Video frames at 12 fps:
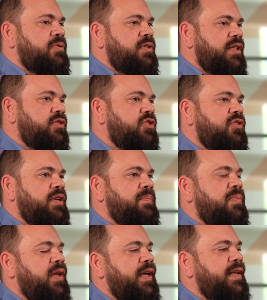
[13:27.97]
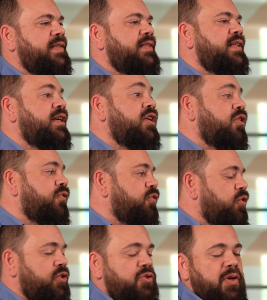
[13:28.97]
procedure in place.
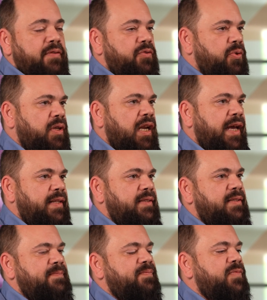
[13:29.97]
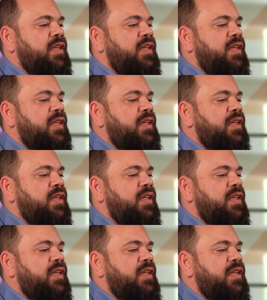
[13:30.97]
Of course, you have new clients.